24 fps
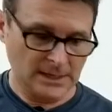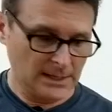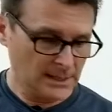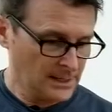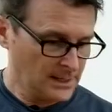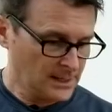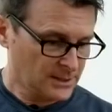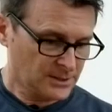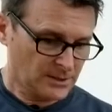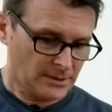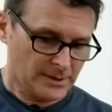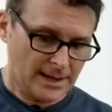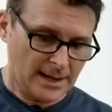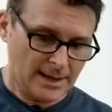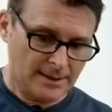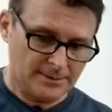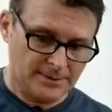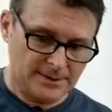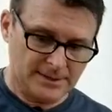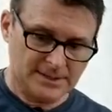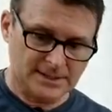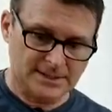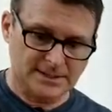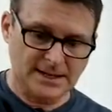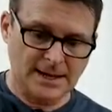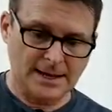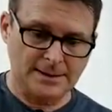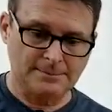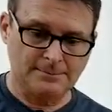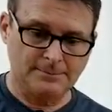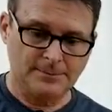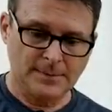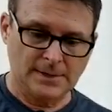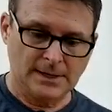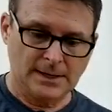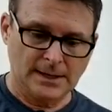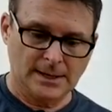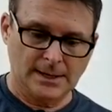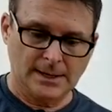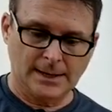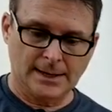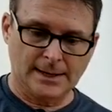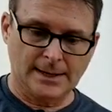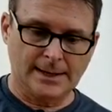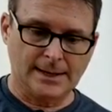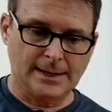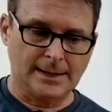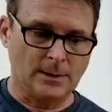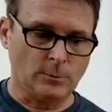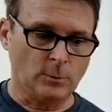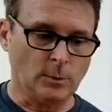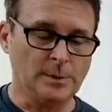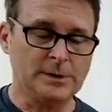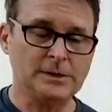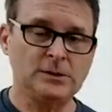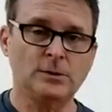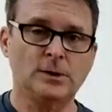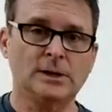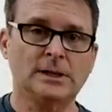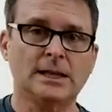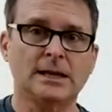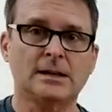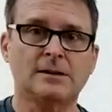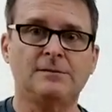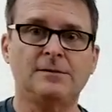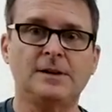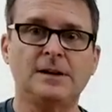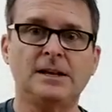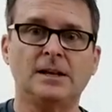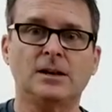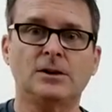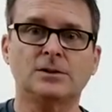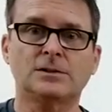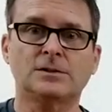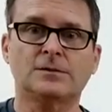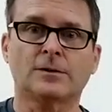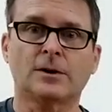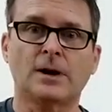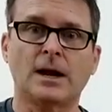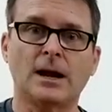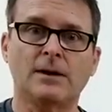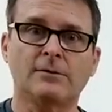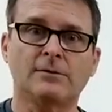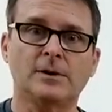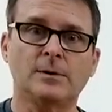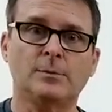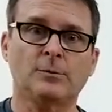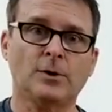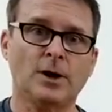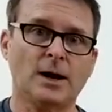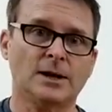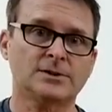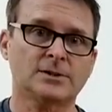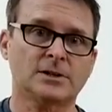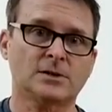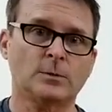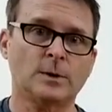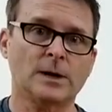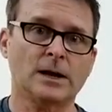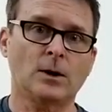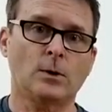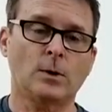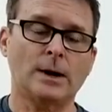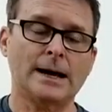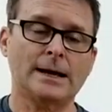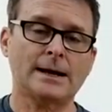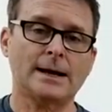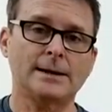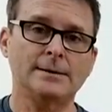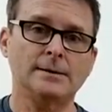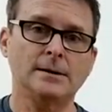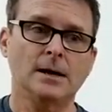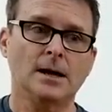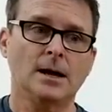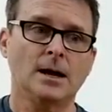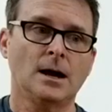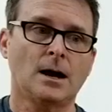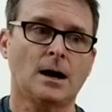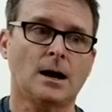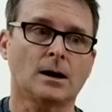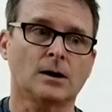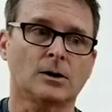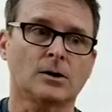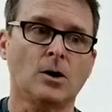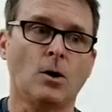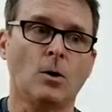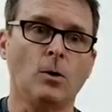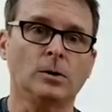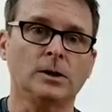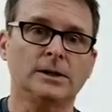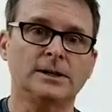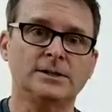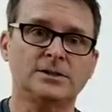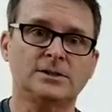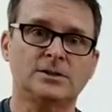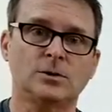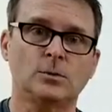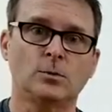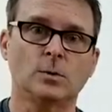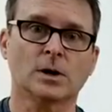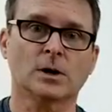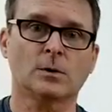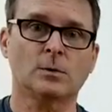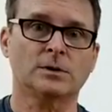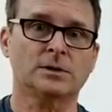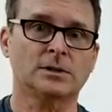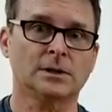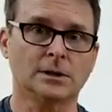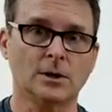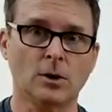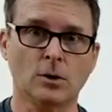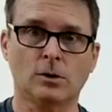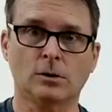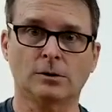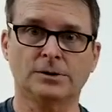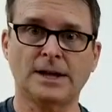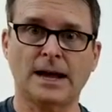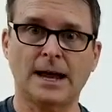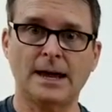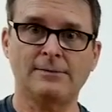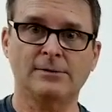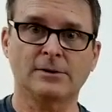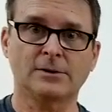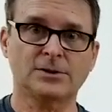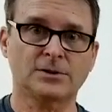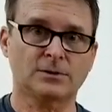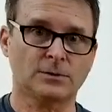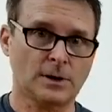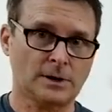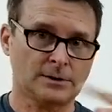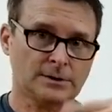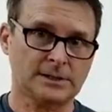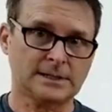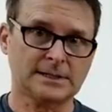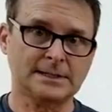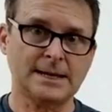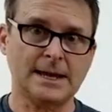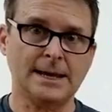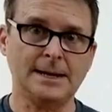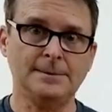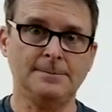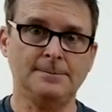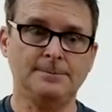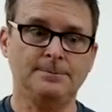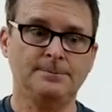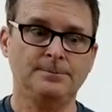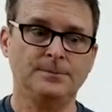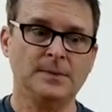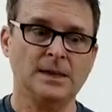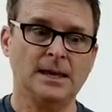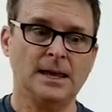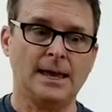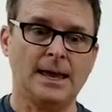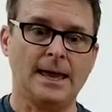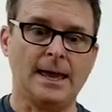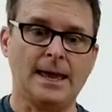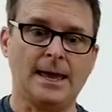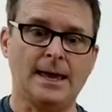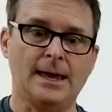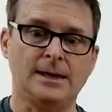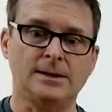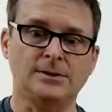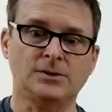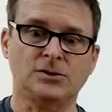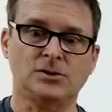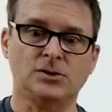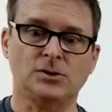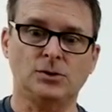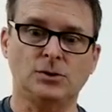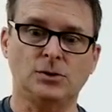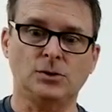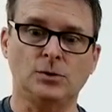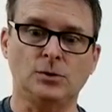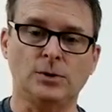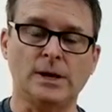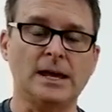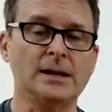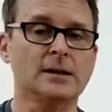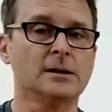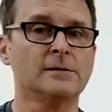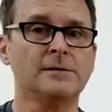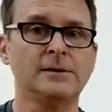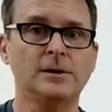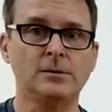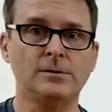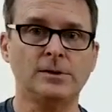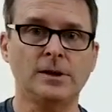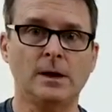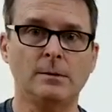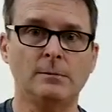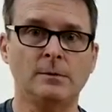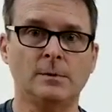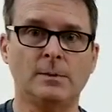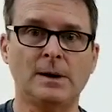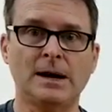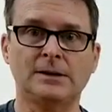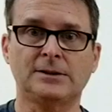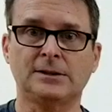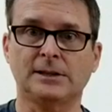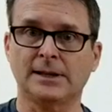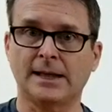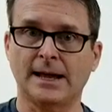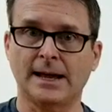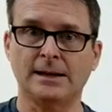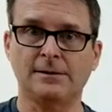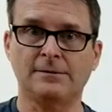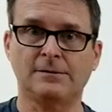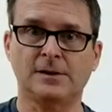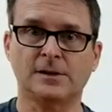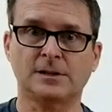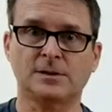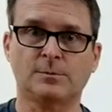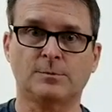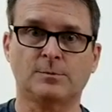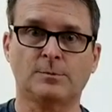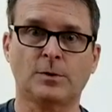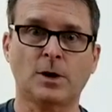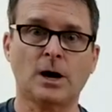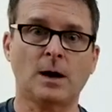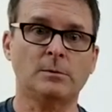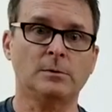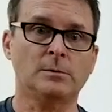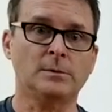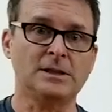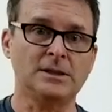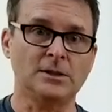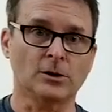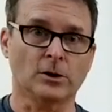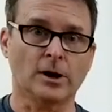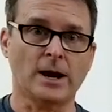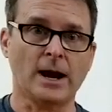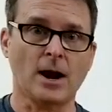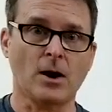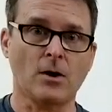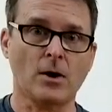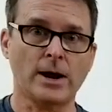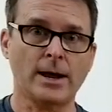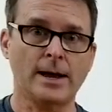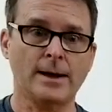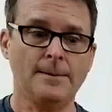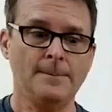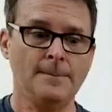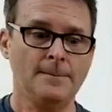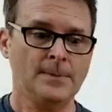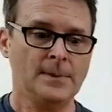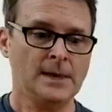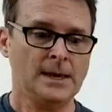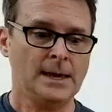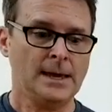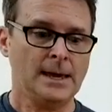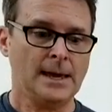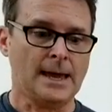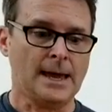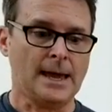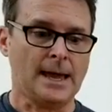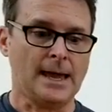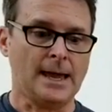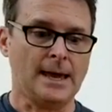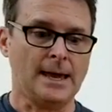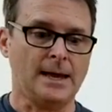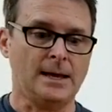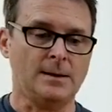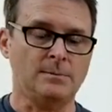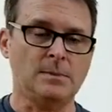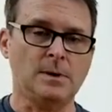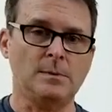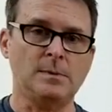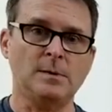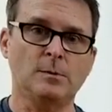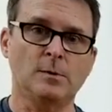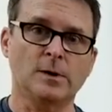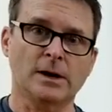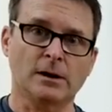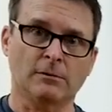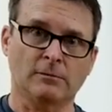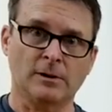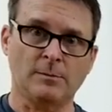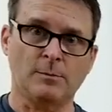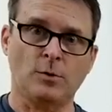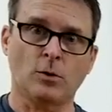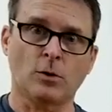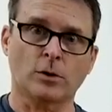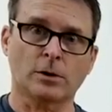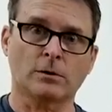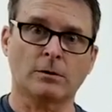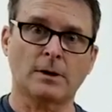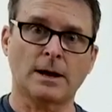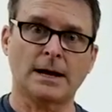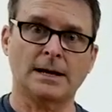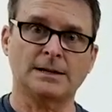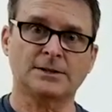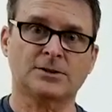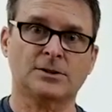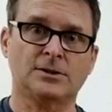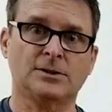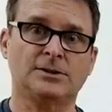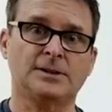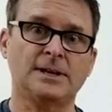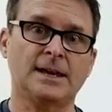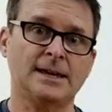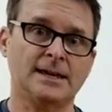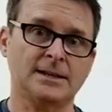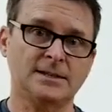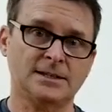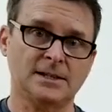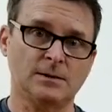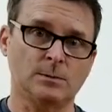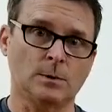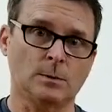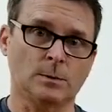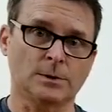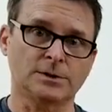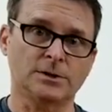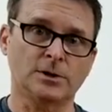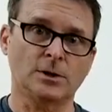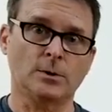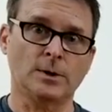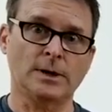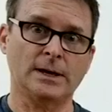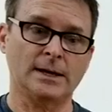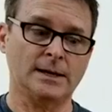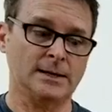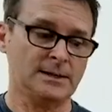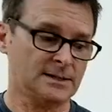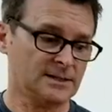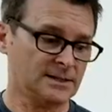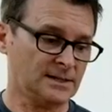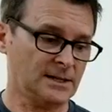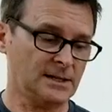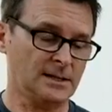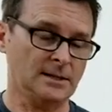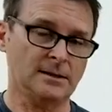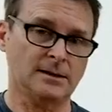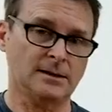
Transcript: So yeah, this is it. We'll be doing a lot of videos for every project we go out on. Our goal is to work with the local divers throughout the state and to interview them about the lionfish problem in their area, and maybe bring a reporter on so that they can see what we're doing, see